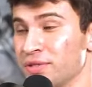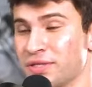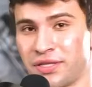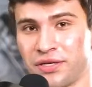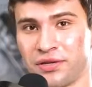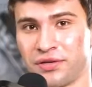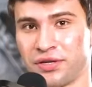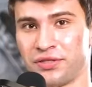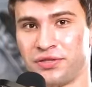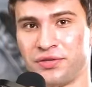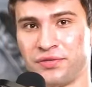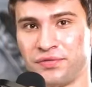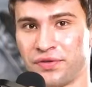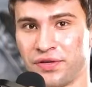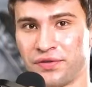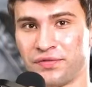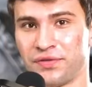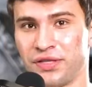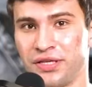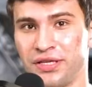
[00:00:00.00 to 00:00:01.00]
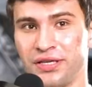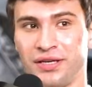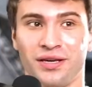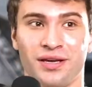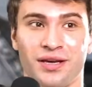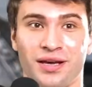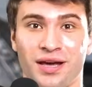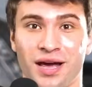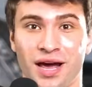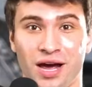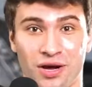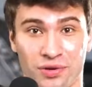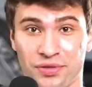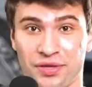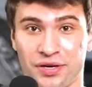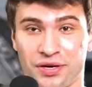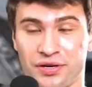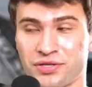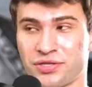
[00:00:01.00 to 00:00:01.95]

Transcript: CLA 250 out there.